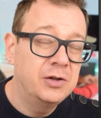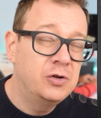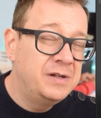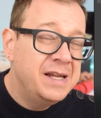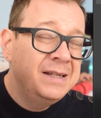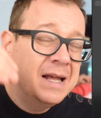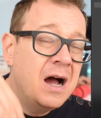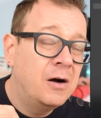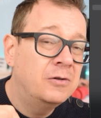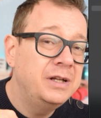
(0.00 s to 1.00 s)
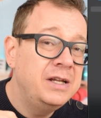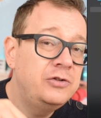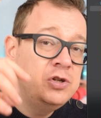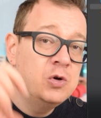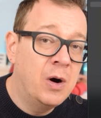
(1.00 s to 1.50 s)
to dig down
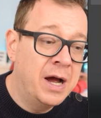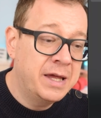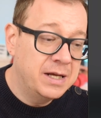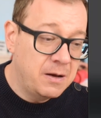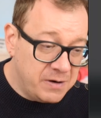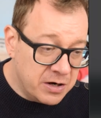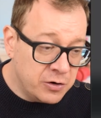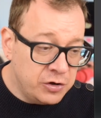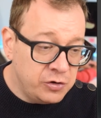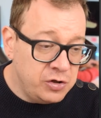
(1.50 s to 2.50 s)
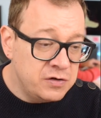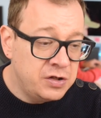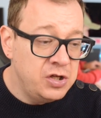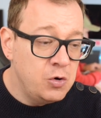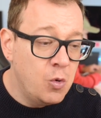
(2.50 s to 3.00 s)
into UIKit, and we're going to use
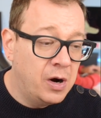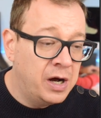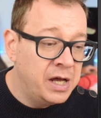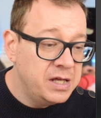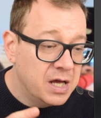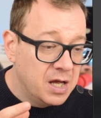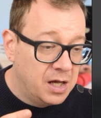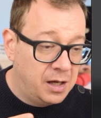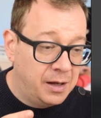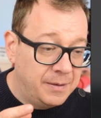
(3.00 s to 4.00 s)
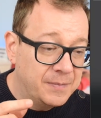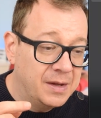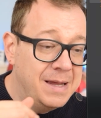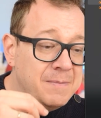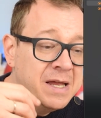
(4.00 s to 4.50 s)
the UI uh,
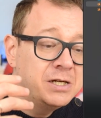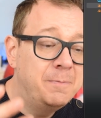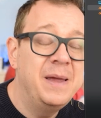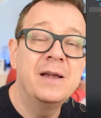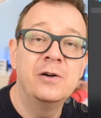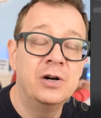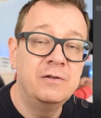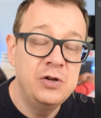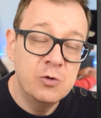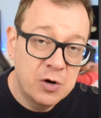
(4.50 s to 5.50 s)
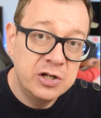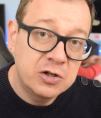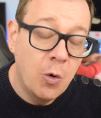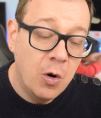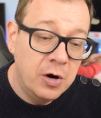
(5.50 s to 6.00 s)
image picker view
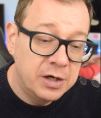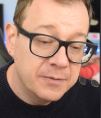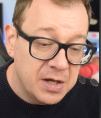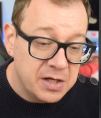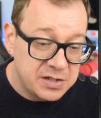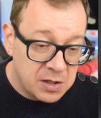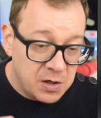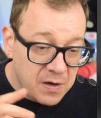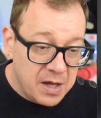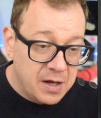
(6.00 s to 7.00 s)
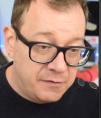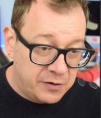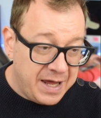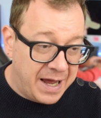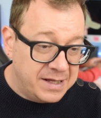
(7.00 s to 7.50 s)
controller. So for
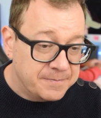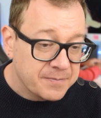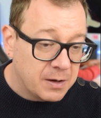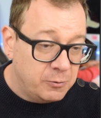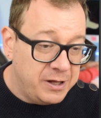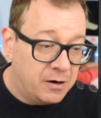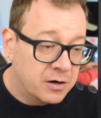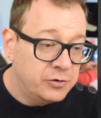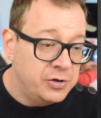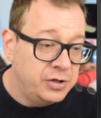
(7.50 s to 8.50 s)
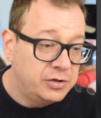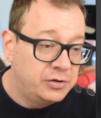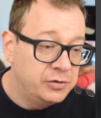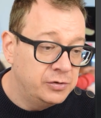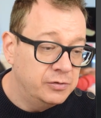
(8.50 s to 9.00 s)
that, we are going
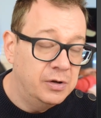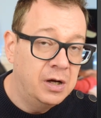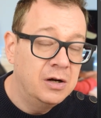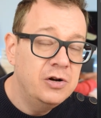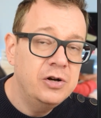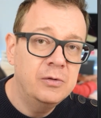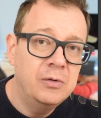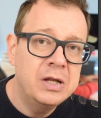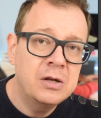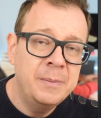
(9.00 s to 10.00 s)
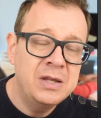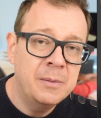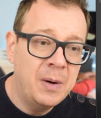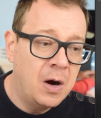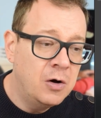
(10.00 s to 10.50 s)
to uh, learn a little bit
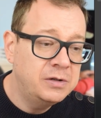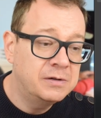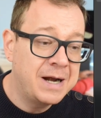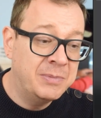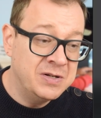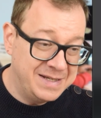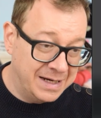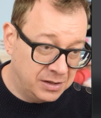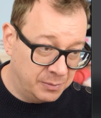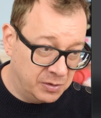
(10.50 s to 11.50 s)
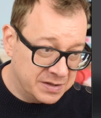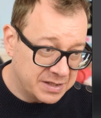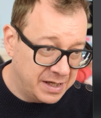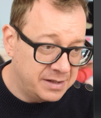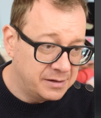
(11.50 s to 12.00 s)
about representables.
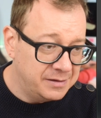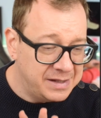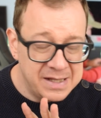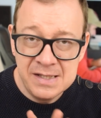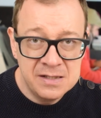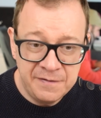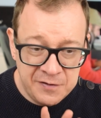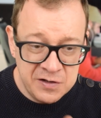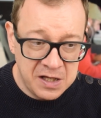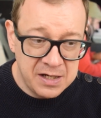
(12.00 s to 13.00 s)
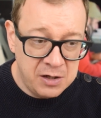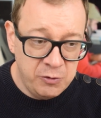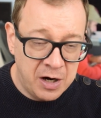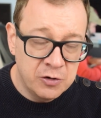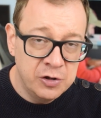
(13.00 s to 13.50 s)
And uh, that is the first thing that
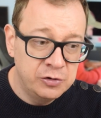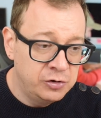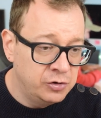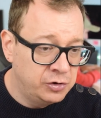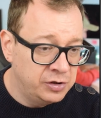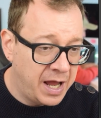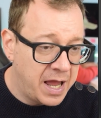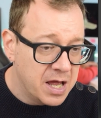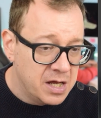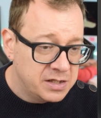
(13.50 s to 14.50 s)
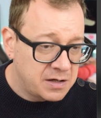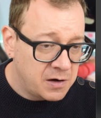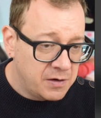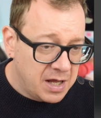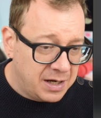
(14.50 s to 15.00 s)
we are going to do today.
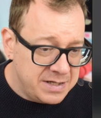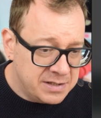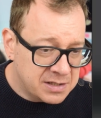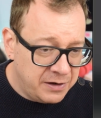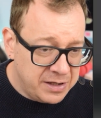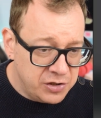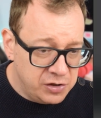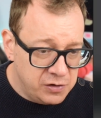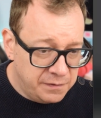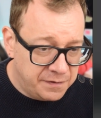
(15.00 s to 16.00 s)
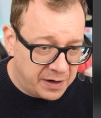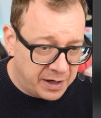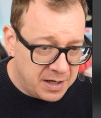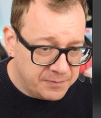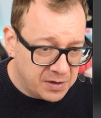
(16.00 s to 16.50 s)
So let's just create a new
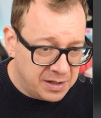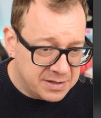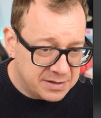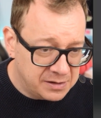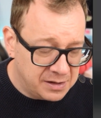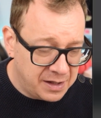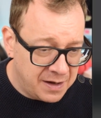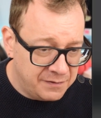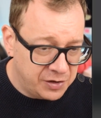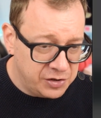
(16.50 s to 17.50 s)
file. Let's uh, have a